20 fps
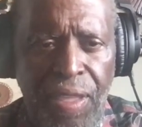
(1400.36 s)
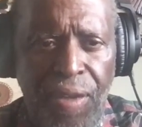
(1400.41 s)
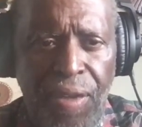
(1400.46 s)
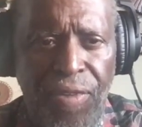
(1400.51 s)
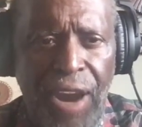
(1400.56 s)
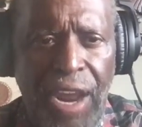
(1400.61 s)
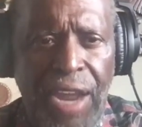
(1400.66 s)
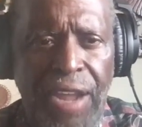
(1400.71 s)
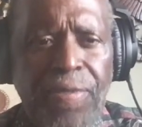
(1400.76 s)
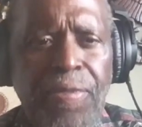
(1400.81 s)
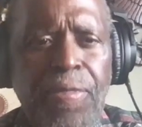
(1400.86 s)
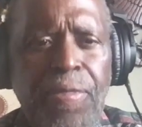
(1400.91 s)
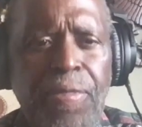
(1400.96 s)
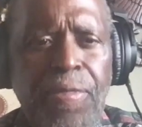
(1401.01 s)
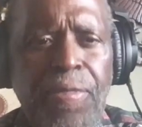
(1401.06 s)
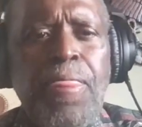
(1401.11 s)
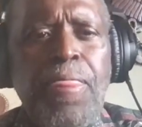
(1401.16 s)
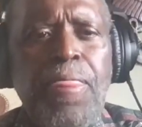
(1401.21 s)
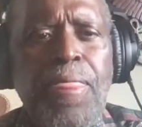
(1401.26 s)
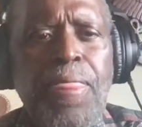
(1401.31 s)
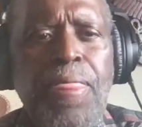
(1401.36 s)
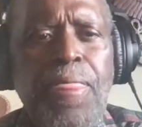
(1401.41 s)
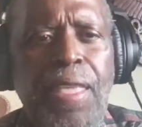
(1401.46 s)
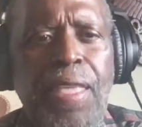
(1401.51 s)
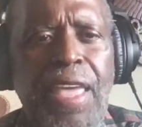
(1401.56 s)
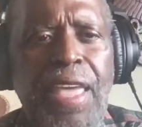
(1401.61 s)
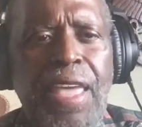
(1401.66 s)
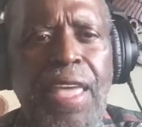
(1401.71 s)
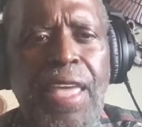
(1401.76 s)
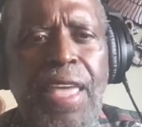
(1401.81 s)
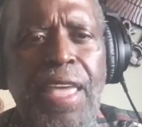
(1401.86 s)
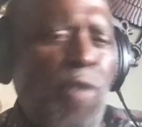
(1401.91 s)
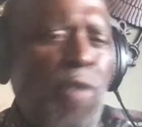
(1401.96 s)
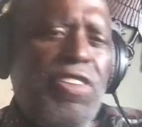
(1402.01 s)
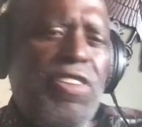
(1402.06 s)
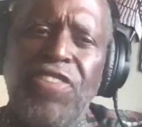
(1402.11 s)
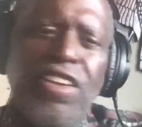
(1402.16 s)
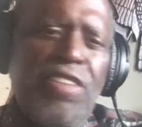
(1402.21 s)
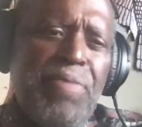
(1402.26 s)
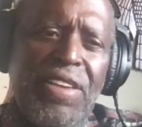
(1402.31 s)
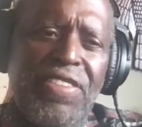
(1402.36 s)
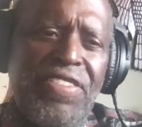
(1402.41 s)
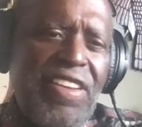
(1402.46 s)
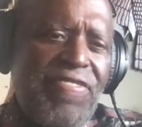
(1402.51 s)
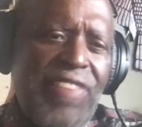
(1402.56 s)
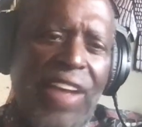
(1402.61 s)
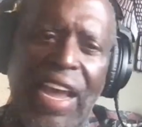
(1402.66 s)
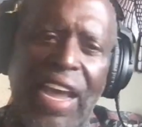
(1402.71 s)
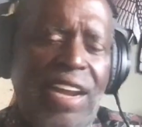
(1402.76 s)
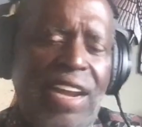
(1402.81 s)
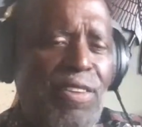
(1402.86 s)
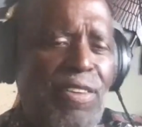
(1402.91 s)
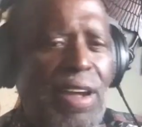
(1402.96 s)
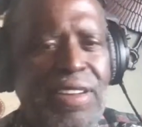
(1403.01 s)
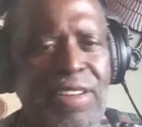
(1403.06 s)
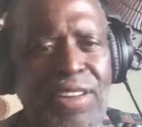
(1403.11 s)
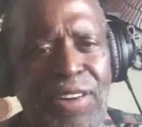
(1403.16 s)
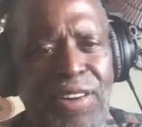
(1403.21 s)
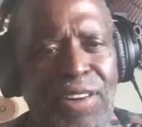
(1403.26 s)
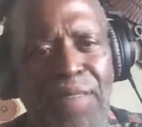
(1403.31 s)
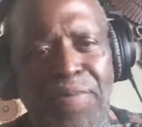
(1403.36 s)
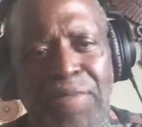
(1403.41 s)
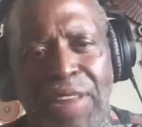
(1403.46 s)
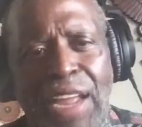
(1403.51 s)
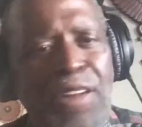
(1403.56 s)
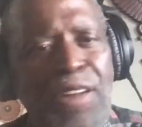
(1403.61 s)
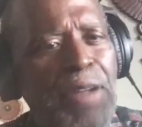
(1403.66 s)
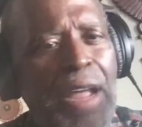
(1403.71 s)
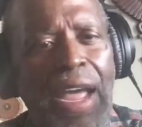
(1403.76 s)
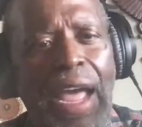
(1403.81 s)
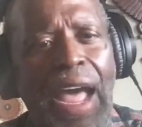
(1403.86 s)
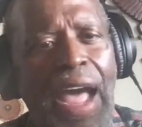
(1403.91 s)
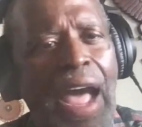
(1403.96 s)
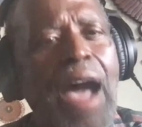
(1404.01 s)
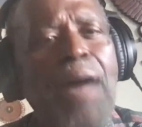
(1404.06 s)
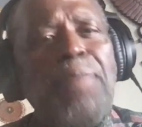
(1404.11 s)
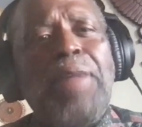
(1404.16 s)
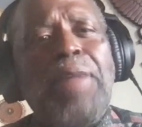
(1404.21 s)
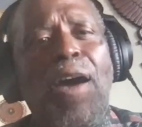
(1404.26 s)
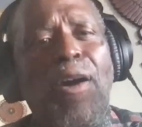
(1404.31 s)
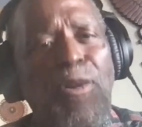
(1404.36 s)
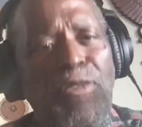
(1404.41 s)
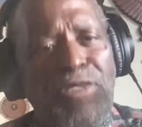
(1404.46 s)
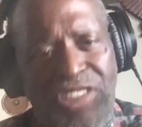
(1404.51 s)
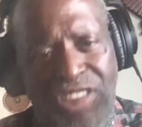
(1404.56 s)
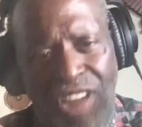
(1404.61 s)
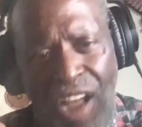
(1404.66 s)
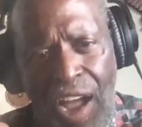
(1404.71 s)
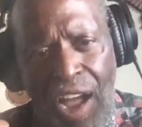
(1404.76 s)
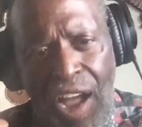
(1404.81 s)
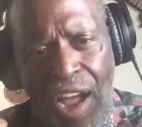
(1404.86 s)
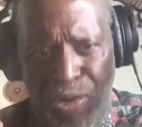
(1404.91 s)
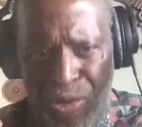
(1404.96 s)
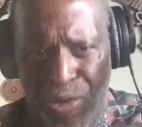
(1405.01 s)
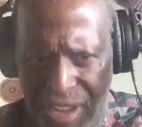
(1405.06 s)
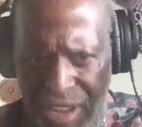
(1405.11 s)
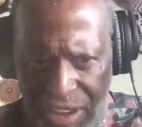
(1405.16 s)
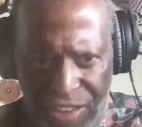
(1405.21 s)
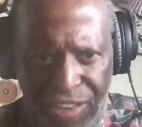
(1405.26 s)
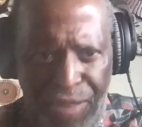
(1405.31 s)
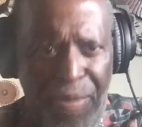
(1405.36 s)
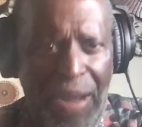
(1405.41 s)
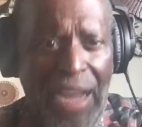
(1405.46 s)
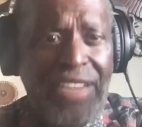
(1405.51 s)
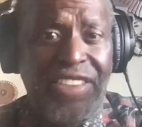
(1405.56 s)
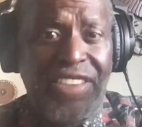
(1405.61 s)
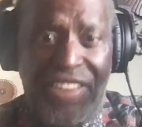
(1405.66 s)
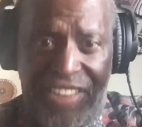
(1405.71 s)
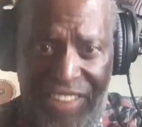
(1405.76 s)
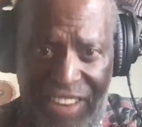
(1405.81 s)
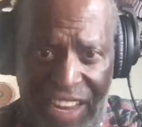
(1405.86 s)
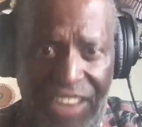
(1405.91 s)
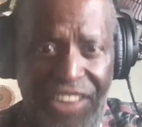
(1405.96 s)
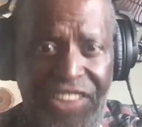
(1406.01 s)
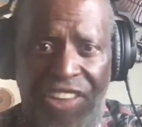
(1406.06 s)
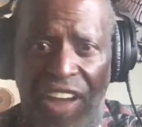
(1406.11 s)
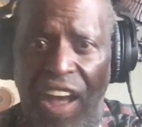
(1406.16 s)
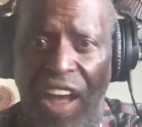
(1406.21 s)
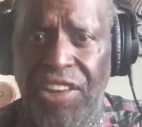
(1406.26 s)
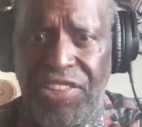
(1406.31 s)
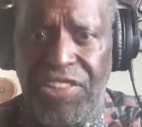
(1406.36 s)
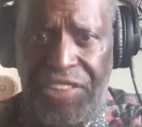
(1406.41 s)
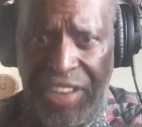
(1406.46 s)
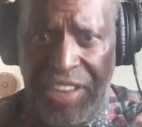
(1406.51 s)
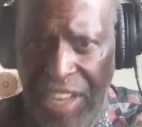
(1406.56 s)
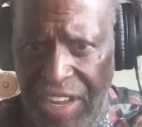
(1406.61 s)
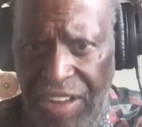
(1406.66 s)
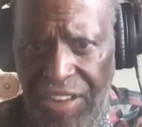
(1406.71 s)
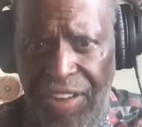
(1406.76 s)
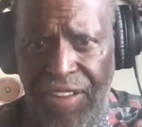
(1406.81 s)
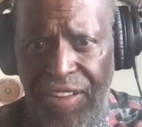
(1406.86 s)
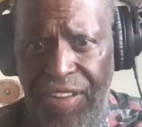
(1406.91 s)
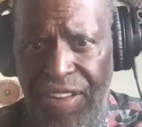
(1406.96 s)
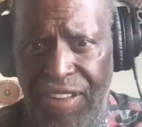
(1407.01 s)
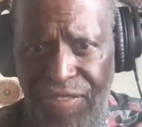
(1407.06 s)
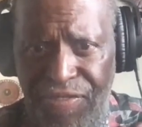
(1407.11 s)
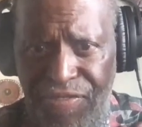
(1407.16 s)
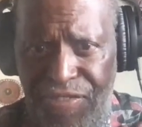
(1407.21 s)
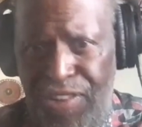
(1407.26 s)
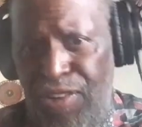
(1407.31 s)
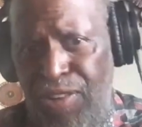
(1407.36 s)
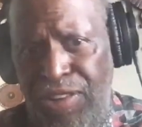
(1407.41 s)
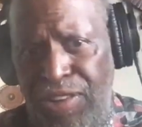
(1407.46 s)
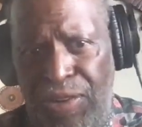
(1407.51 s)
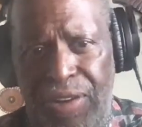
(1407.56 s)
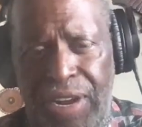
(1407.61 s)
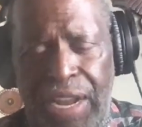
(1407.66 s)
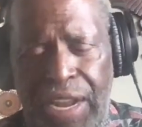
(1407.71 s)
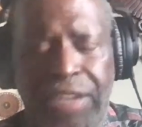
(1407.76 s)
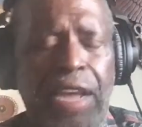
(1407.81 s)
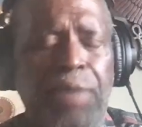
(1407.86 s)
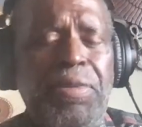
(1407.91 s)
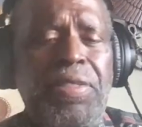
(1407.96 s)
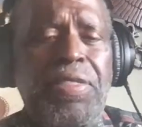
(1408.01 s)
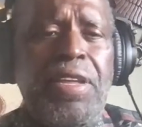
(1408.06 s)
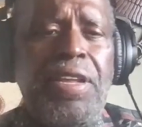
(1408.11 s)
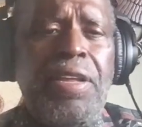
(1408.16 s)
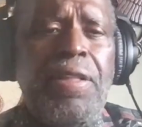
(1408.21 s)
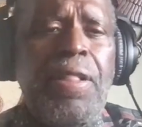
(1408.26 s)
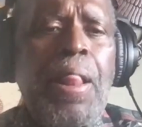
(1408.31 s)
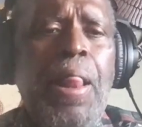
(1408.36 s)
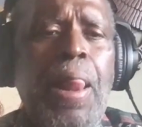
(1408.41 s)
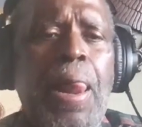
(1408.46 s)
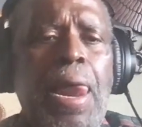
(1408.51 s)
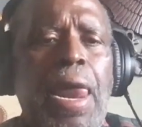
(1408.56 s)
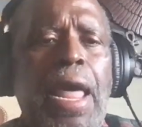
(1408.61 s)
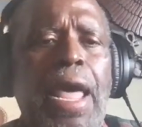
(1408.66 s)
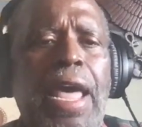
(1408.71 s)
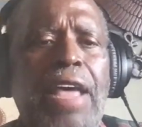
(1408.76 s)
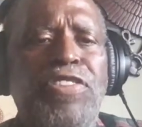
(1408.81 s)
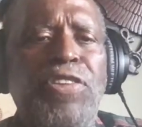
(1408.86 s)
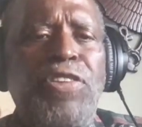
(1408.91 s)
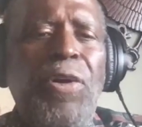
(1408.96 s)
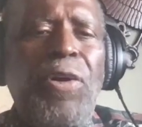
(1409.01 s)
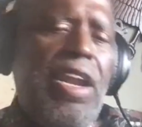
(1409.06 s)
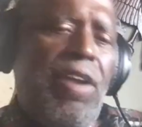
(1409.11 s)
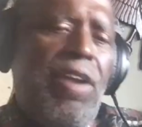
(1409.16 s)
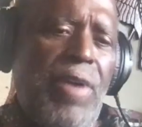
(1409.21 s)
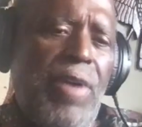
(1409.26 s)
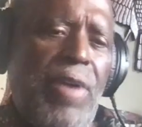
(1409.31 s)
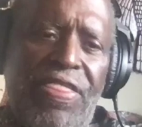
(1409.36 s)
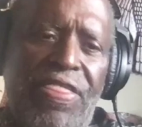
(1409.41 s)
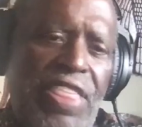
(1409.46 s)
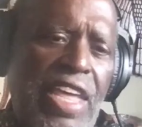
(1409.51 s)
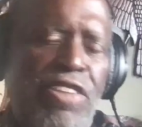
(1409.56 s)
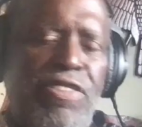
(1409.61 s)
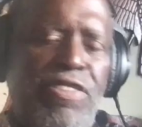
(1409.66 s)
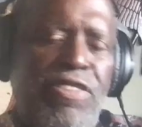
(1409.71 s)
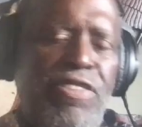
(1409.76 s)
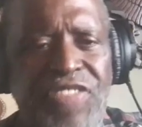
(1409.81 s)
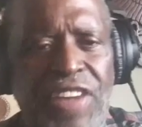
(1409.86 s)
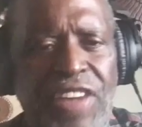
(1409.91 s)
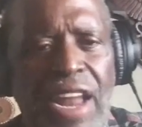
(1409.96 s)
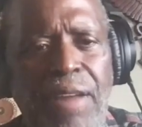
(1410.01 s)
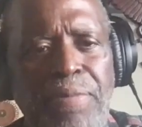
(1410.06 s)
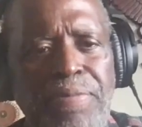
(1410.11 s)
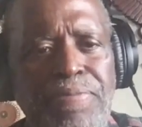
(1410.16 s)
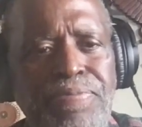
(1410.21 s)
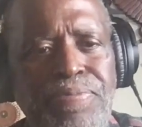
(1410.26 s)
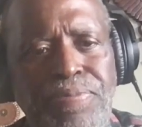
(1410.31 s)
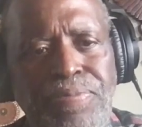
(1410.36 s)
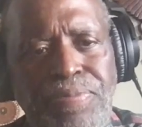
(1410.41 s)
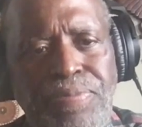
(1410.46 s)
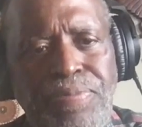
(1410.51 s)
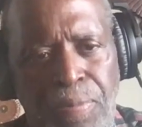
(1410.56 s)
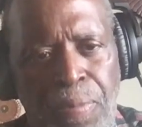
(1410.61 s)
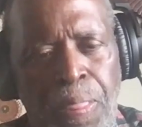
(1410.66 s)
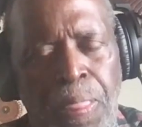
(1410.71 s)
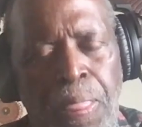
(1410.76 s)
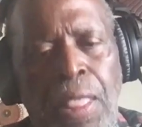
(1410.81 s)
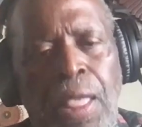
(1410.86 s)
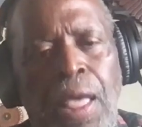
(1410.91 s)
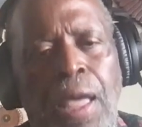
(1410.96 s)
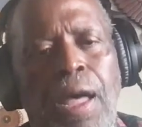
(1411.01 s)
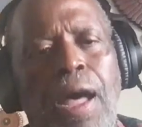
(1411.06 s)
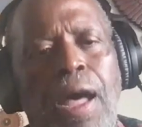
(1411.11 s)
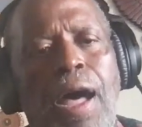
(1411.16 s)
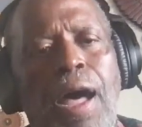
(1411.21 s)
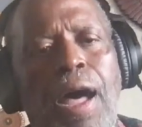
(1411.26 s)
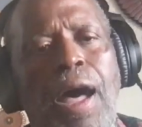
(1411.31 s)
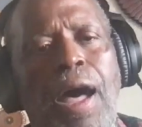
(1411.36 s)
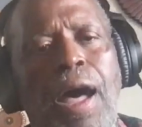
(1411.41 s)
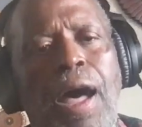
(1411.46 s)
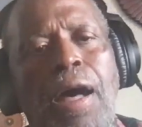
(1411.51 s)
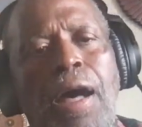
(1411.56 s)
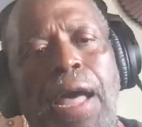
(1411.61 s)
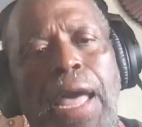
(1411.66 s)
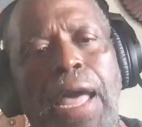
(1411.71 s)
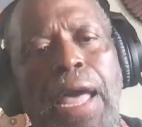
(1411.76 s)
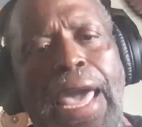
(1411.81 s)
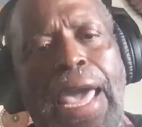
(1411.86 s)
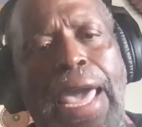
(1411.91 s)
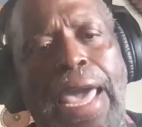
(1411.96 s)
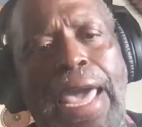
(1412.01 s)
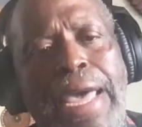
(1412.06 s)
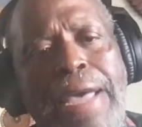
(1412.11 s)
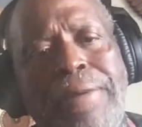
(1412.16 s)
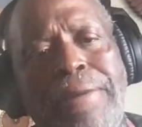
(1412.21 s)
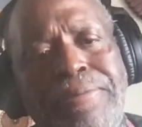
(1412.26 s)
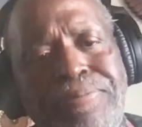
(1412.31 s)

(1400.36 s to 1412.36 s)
right? And I always vision myself, I'm not going to charge no hill. Somebody just say charge the hill, that type of thing. And so anyway, things developed. A